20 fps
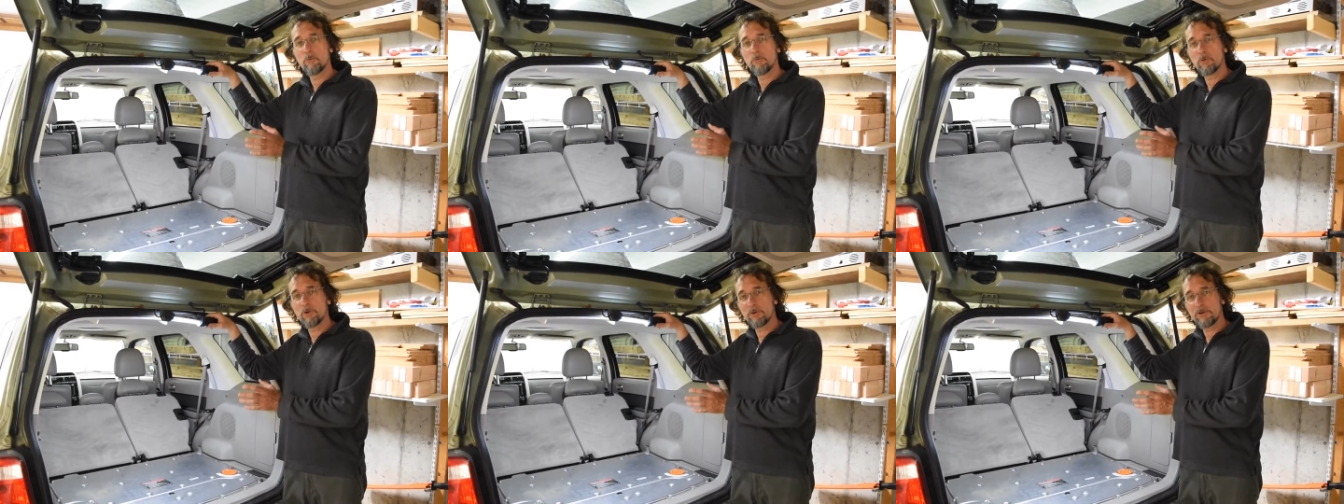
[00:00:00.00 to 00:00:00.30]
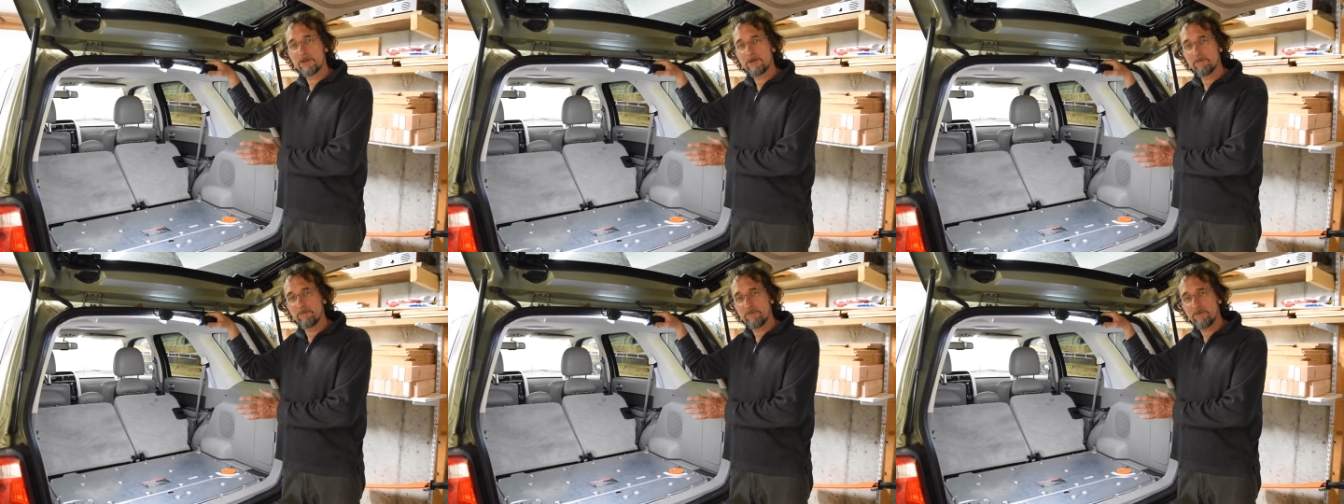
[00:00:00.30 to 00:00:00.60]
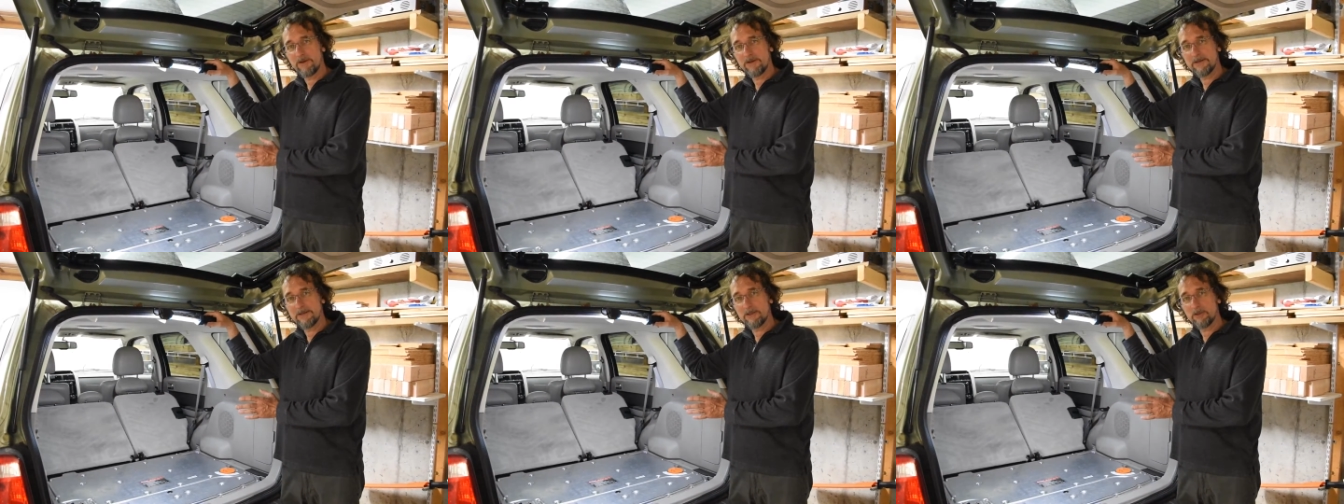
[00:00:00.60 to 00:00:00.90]
where you can
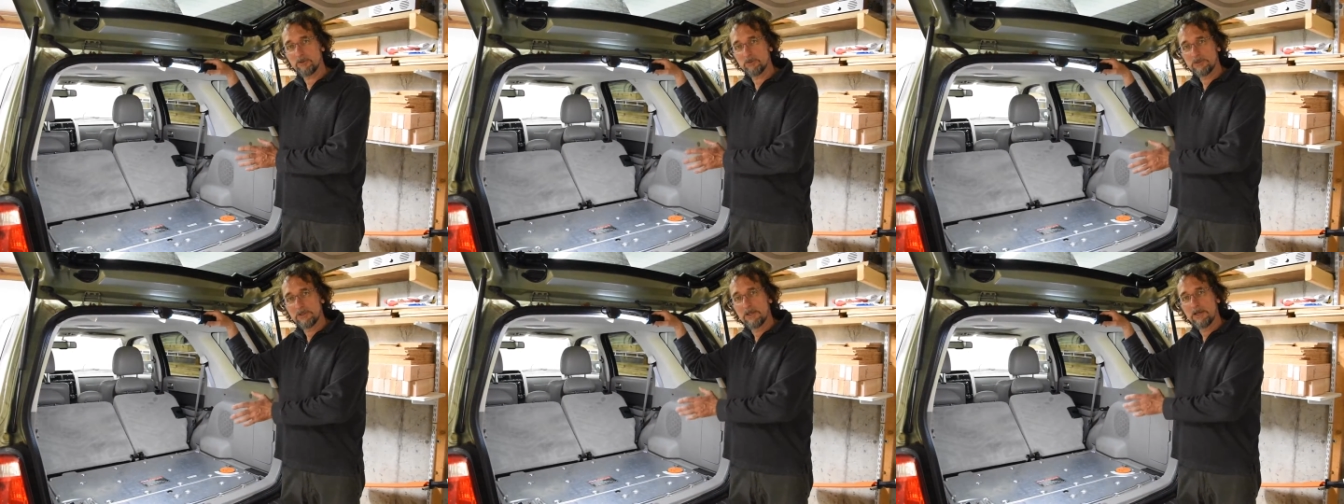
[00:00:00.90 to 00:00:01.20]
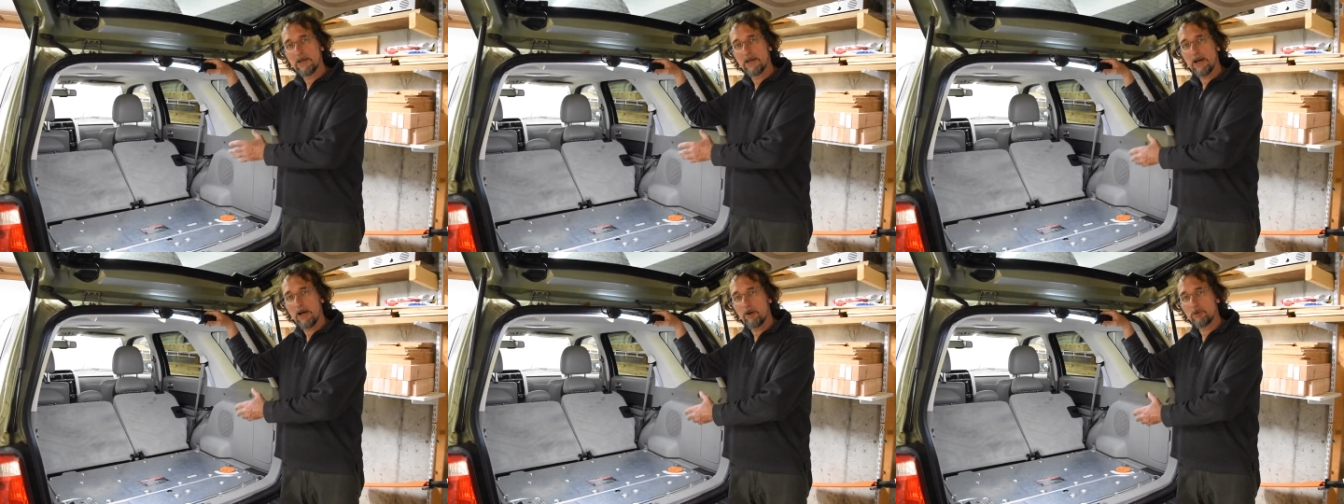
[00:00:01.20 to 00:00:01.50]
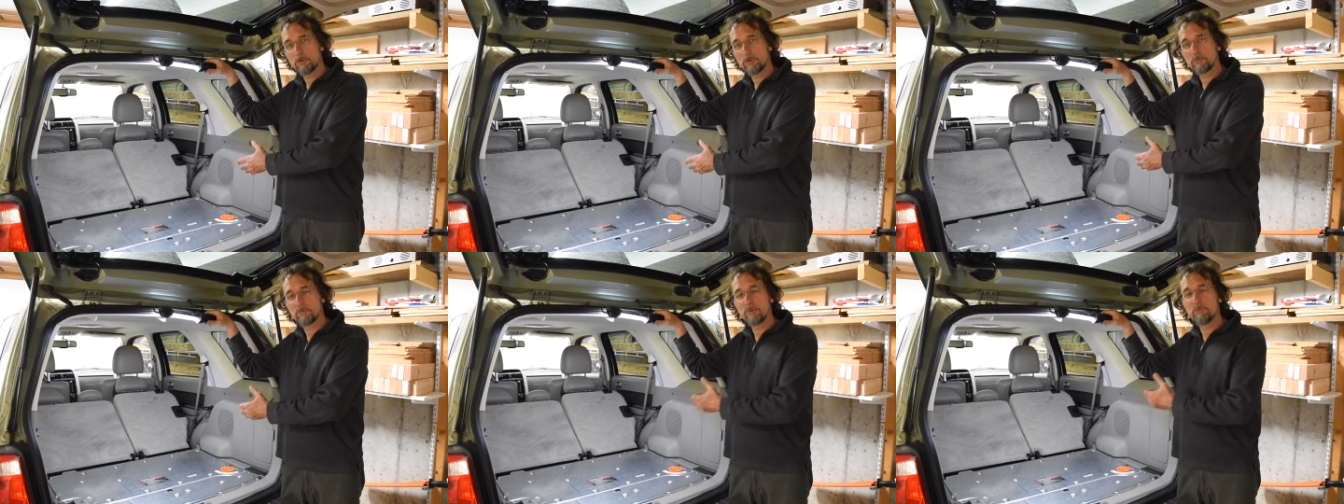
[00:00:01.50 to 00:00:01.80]
find out
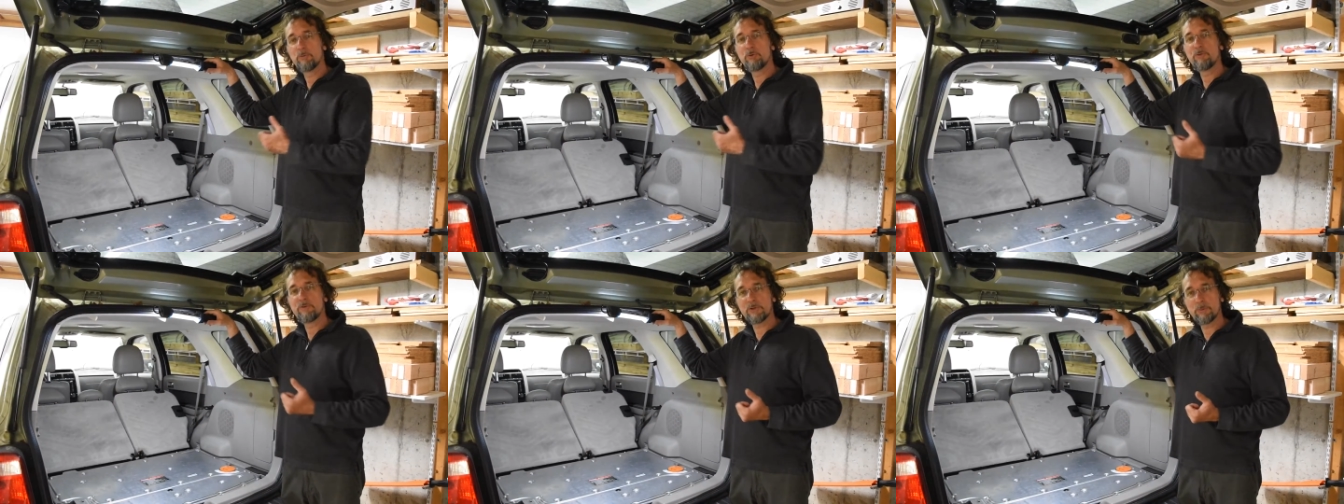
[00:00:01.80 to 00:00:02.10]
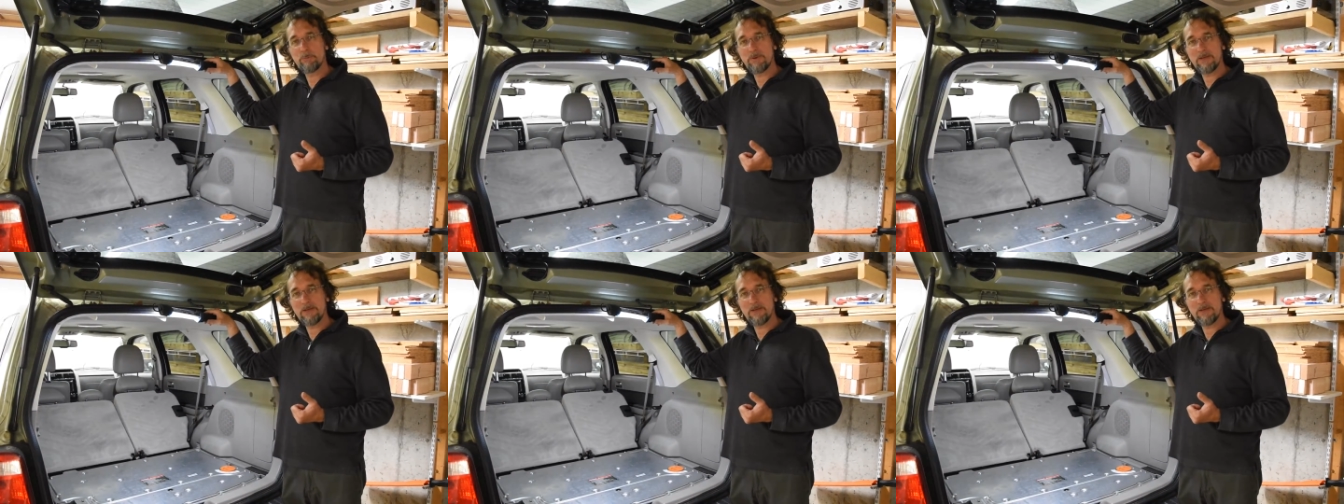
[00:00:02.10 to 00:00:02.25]
how to remove the